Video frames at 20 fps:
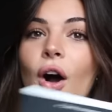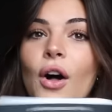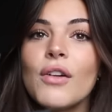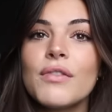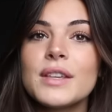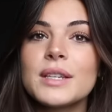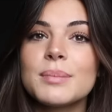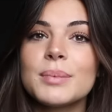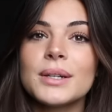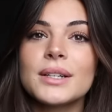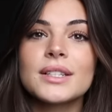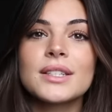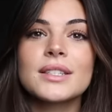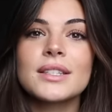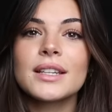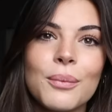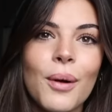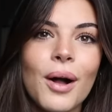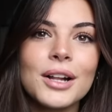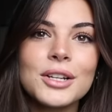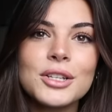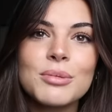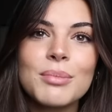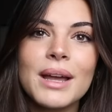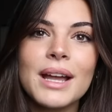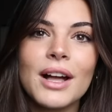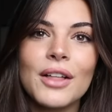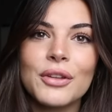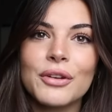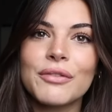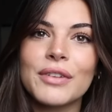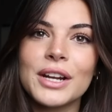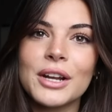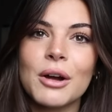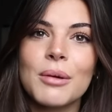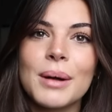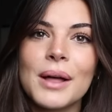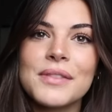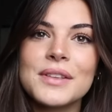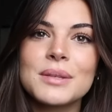All these books, watch my other
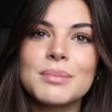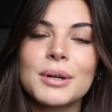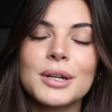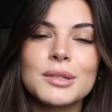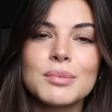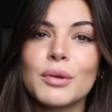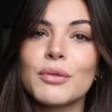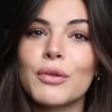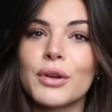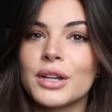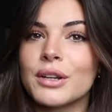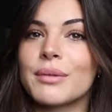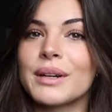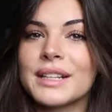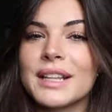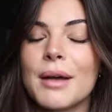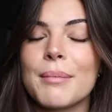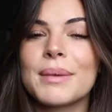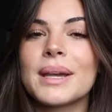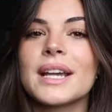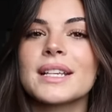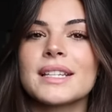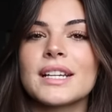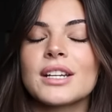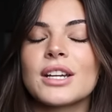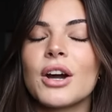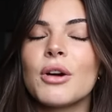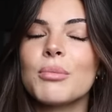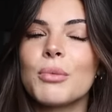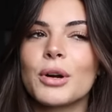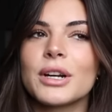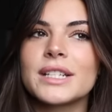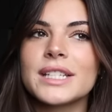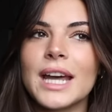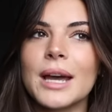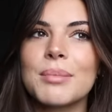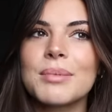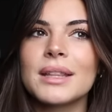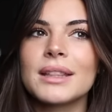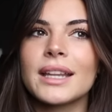video about these books before you read them, because I go more in
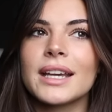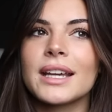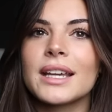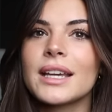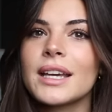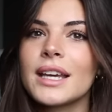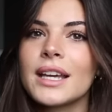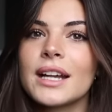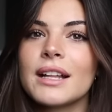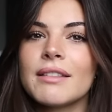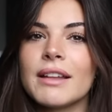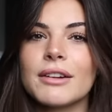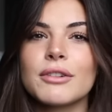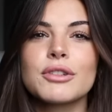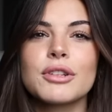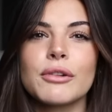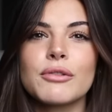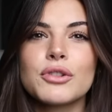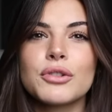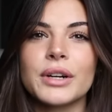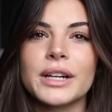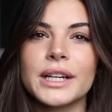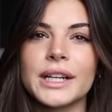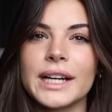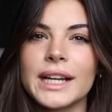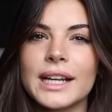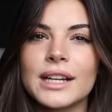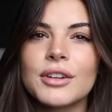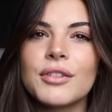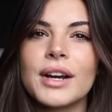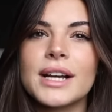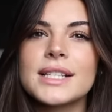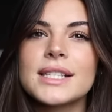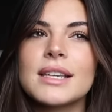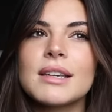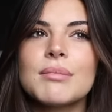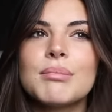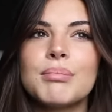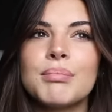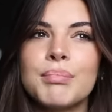depth and like they're so triggering and
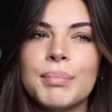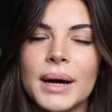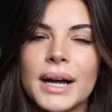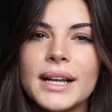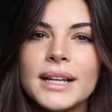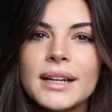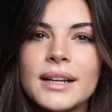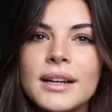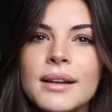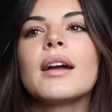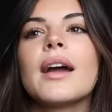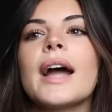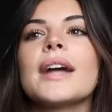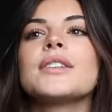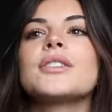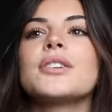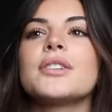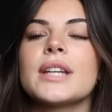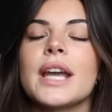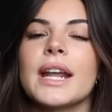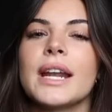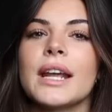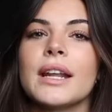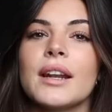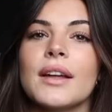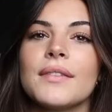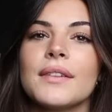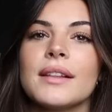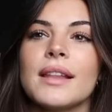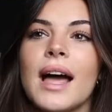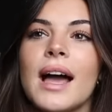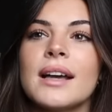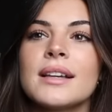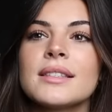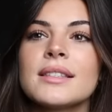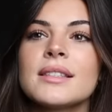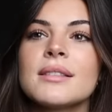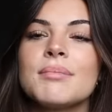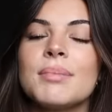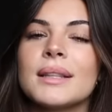crazy, but entertaining nonetheless.